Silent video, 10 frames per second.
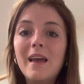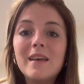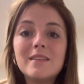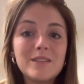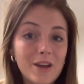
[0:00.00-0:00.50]

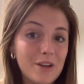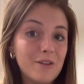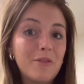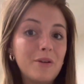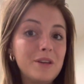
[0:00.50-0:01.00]
So
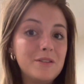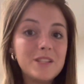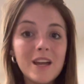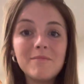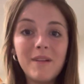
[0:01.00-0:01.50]
will you
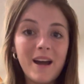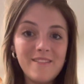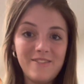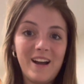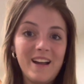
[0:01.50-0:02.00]
take my
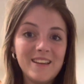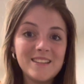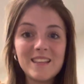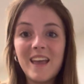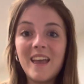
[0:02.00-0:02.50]

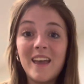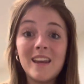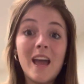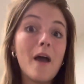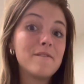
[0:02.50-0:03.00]
advice
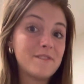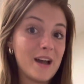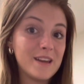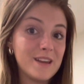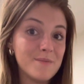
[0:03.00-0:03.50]
and
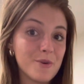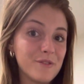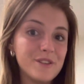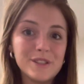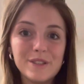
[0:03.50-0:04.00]
find a more
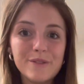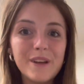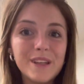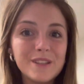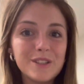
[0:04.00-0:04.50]
efficient
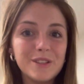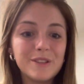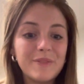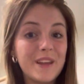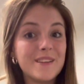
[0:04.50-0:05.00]
running shoe
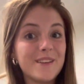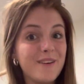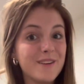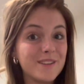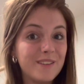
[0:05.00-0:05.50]
that is
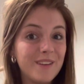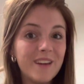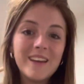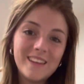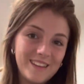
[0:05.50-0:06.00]
also
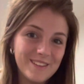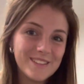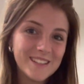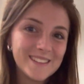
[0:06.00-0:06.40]
cute?